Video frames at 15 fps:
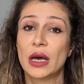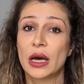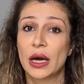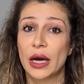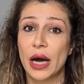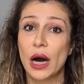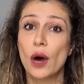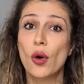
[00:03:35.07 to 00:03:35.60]

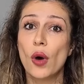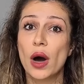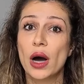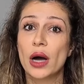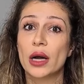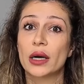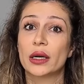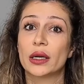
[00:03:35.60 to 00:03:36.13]
How
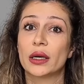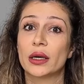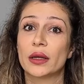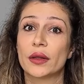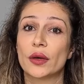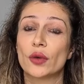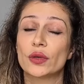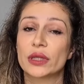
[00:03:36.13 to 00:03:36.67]
are
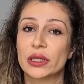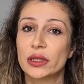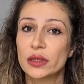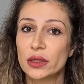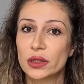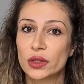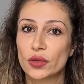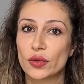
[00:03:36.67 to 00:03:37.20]
those
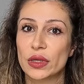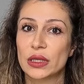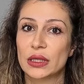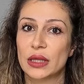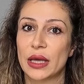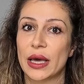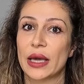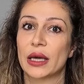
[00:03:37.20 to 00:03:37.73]
industries
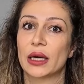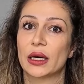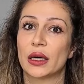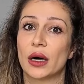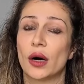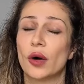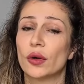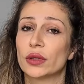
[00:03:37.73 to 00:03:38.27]
like
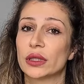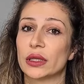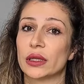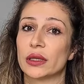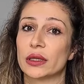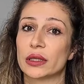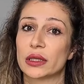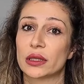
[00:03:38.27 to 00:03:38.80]

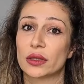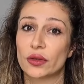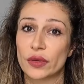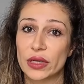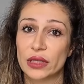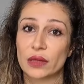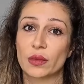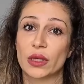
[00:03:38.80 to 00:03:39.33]
hotels,
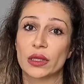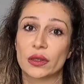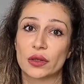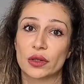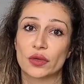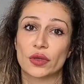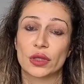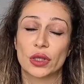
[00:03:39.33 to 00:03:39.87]
tourism
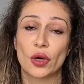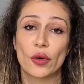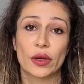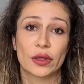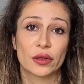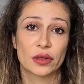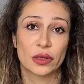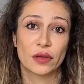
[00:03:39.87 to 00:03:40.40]
industries going
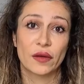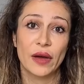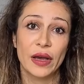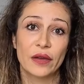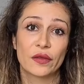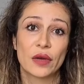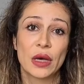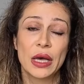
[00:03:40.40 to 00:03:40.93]
to
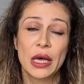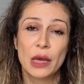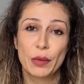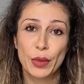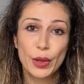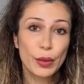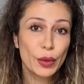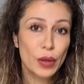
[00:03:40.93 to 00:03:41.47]
survive?
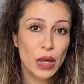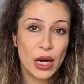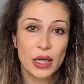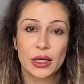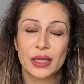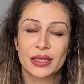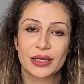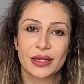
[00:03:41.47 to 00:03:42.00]
People are
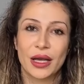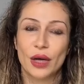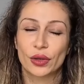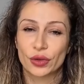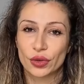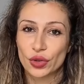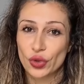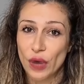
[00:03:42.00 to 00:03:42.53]
not allowed
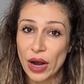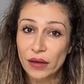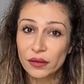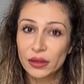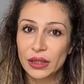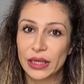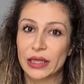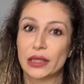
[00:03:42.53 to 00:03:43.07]
to
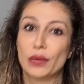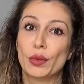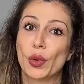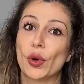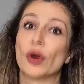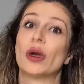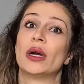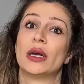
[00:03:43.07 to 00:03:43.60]
travel
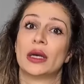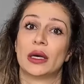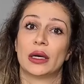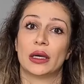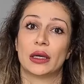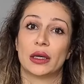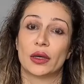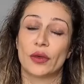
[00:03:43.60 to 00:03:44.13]
anymore.
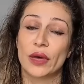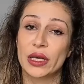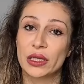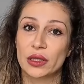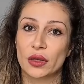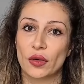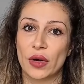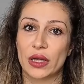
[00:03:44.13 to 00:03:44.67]

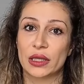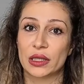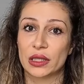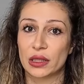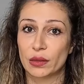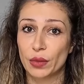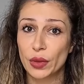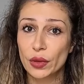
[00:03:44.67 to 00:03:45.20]
Restaurants,
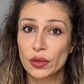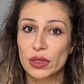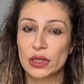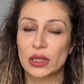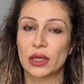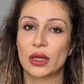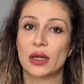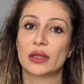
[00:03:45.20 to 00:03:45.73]
beauty
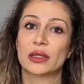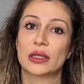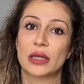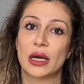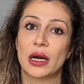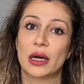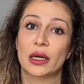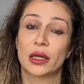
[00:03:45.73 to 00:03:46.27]
salons
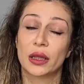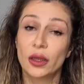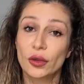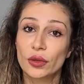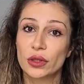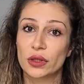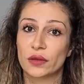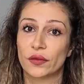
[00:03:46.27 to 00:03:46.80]
are
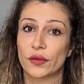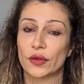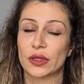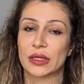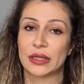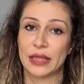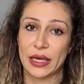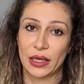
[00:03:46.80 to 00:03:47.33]
closed for the
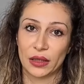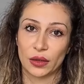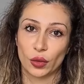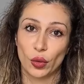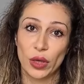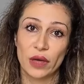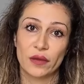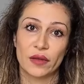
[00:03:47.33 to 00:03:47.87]
second
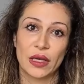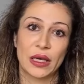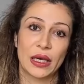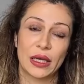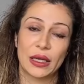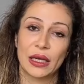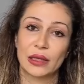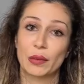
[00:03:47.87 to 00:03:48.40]
wave. They
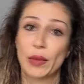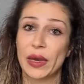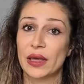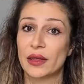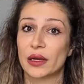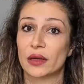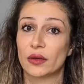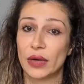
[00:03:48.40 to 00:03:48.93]
cannot pay
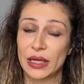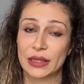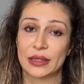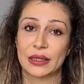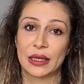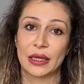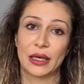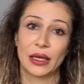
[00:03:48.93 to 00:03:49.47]
their rents.
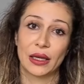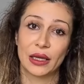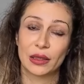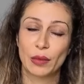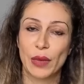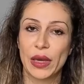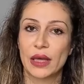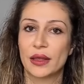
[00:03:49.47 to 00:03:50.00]
They cannot
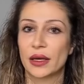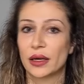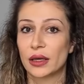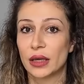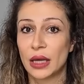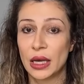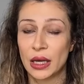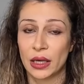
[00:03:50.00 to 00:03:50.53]
pay their
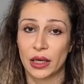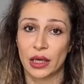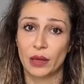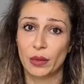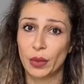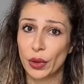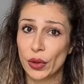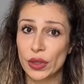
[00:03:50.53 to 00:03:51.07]

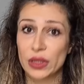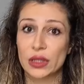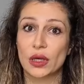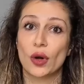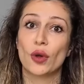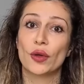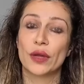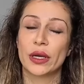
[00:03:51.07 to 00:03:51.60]
employees,
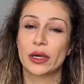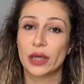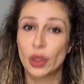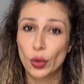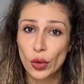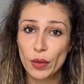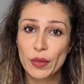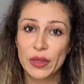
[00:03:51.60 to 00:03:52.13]
all their
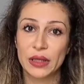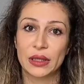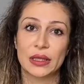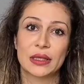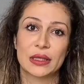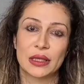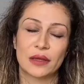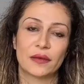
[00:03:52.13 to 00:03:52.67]
equipment
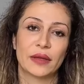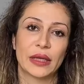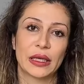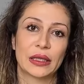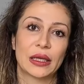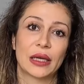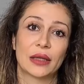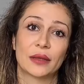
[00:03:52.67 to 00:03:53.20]
and stuff like
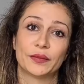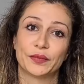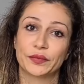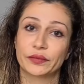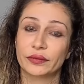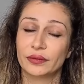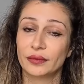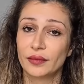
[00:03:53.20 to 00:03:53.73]
that.
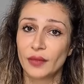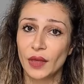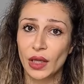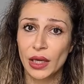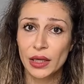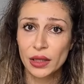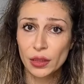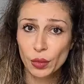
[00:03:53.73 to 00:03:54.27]

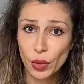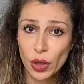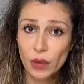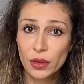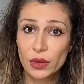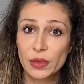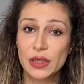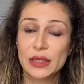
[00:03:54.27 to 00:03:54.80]
And the
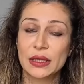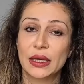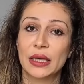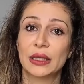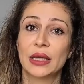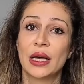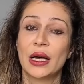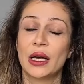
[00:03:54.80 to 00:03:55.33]
problem is
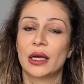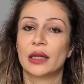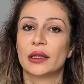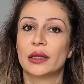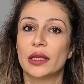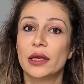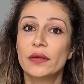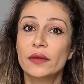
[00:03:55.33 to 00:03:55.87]
that
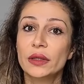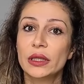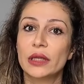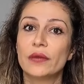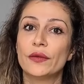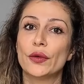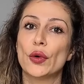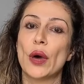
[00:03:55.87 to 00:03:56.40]
even
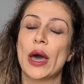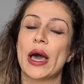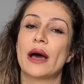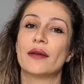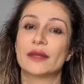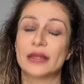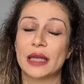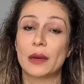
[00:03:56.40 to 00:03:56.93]
if you
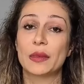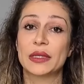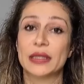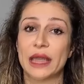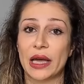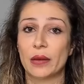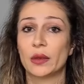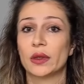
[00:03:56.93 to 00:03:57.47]
have some
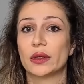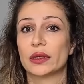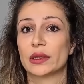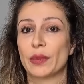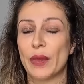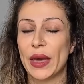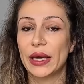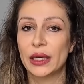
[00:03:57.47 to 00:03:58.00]
stimulus
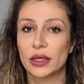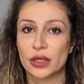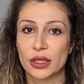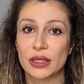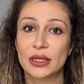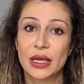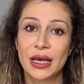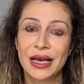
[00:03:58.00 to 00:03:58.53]

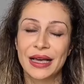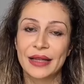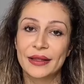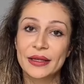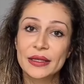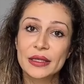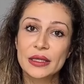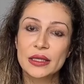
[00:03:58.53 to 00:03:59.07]
packages,
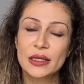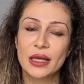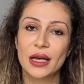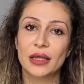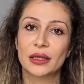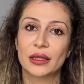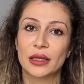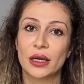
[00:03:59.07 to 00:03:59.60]
this is
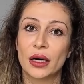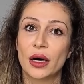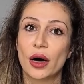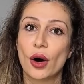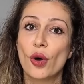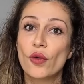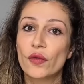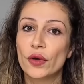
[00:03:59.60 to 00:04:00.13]
not
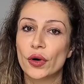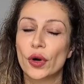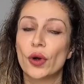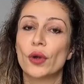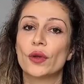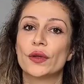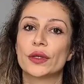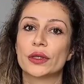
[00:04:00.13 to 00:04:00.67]

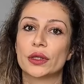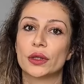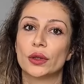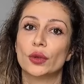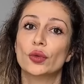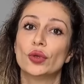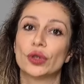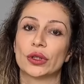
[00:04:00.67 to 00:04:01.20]
overall the
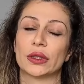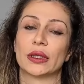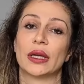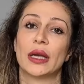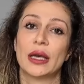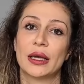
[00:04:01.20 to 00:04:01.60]
solution.